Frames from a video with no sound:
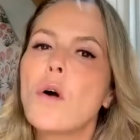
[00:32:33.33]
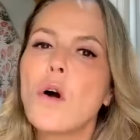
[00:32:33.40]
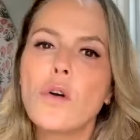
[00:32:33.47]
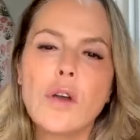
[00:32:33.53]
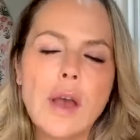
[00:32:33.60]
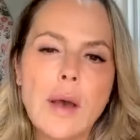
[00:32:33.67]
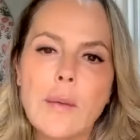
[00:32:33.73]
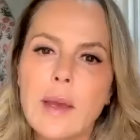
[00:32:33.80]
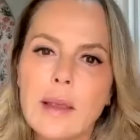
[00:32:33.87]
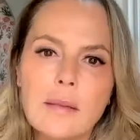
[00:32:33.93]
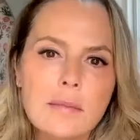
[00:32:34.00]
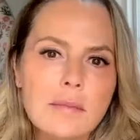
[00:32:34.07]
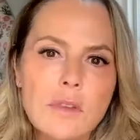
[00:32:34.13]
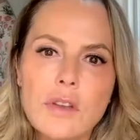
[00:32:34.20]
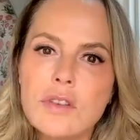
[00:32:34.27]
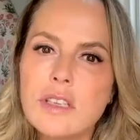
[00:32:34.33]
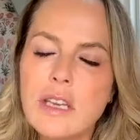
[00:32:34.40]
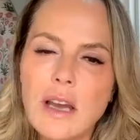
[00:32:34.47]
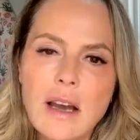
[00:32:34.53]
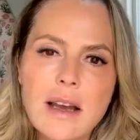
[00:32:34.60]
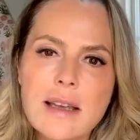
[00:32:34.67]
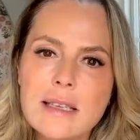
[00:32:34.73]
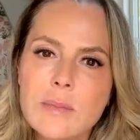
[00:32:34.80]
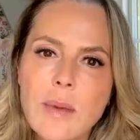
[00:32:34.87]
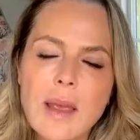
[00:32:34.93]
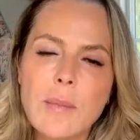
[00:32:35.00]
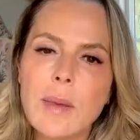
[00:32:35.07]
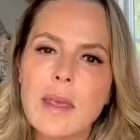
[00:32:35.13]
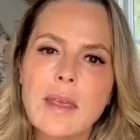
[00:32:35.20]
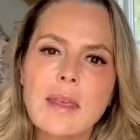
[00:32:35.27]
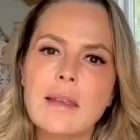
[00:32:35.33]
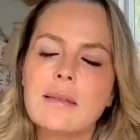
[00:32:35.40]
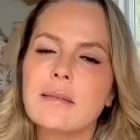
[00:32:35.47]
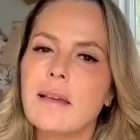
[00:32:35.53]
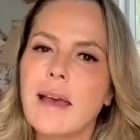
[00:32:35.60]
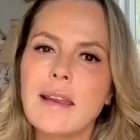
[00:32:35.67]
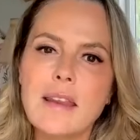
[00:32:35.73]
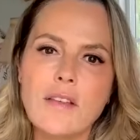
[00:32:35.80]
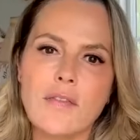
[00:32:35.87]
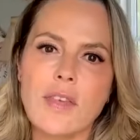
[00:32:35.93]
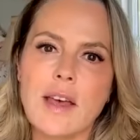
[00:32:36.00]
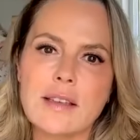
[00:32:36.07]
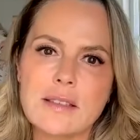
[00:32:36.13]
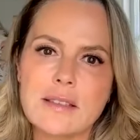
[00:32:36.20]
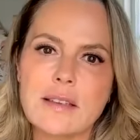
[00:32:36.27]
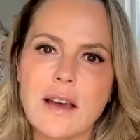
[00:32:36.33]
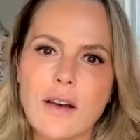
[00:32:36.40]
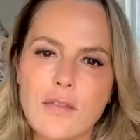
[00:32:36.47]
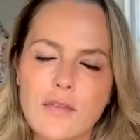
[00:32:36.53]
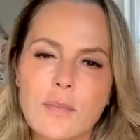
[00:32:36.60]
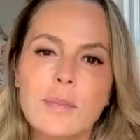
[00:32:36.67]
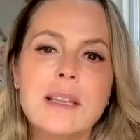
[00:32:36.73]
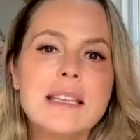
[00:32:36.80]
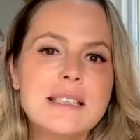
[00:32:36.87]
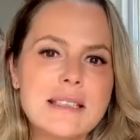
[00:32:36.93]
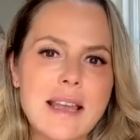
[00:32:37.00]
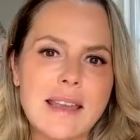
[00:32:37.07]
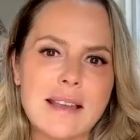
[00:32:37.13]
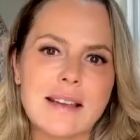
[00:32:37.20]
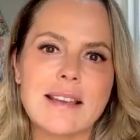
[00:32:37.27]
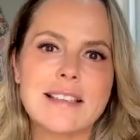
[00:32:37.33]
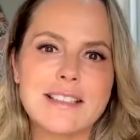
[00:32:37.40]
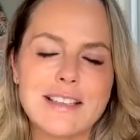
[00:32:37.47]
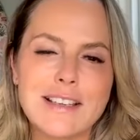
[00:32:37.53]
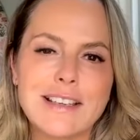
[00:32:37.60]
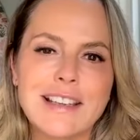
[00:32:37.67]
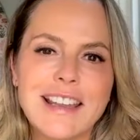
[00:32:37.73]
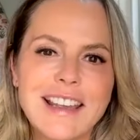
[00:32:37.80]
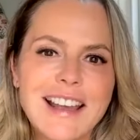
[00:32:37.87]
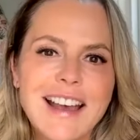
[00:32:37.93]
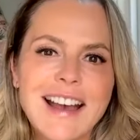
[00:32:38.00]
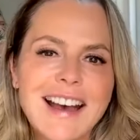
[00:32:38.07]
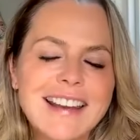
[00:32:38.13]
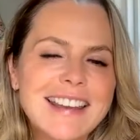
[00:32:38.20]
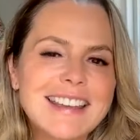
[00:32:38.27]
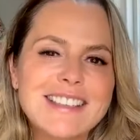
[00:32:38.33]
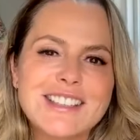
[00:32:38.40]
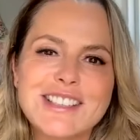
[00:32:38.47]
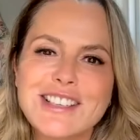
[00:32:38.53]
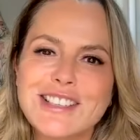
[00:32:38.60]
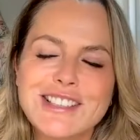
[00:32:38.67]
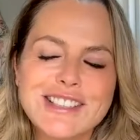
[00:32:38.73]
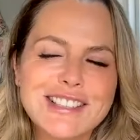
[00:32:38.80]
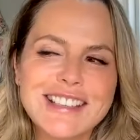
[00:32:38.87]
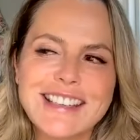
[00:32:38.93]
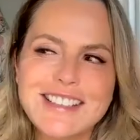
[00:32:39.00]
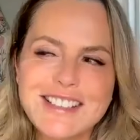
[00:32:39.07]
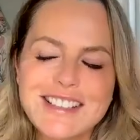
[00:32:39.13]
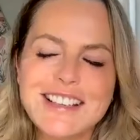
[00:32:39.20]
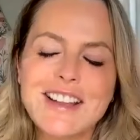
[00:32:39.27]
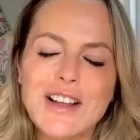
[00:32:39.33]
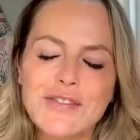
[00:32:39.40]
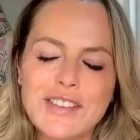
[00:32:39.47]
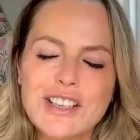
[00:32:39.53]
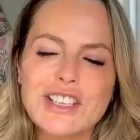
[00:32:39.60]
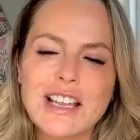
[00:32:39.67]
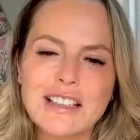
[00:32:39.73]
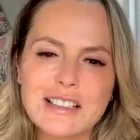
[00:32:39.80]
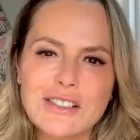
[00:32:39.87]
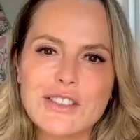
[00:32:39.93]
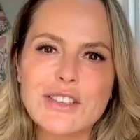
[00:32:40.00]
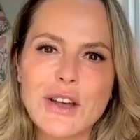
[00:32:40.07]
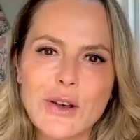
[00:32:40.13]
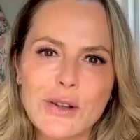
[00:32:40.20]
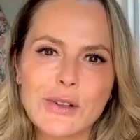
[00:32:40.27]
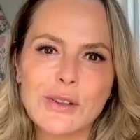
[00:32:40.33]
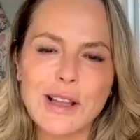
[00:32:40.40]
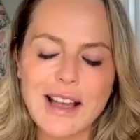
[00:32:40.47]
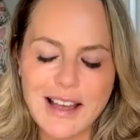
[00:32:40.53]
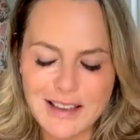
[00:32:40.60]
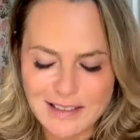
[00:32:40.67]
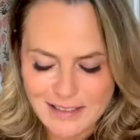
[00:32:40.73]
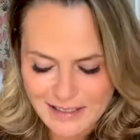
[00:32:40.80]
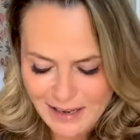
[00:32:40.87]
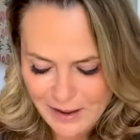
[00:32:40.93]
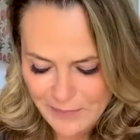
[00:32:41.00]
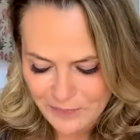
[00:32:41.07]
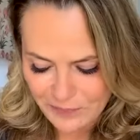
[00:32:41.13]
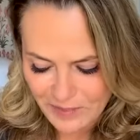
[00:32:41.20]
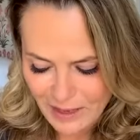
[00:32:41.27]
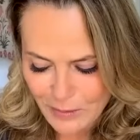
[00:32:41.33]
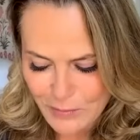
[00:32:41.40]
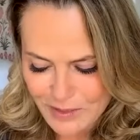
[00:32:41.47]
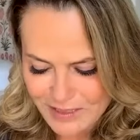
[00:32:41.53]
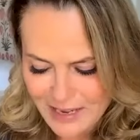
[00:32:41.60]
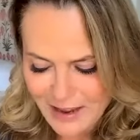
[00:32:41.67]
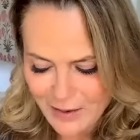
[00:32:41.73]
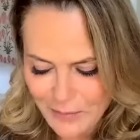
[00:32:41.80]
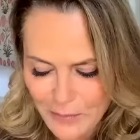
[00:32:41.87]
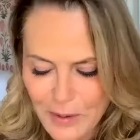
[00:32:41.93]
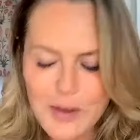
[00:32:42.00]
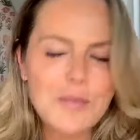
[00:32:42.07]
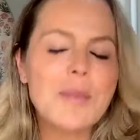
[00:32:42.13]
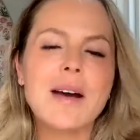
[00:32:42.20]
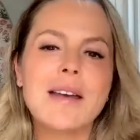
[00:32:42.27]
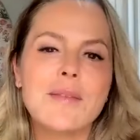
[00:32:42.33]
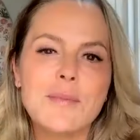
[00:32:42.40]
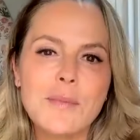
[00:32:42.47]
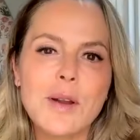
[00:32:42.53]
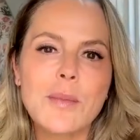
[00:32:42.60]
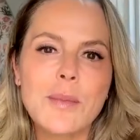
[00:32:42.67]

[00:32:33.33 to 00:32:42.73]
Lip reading: ongoing UTIs maybe, any of that stuff, please take a listen. And he's just a lovely, gentle soul. And it was, yeah, one of my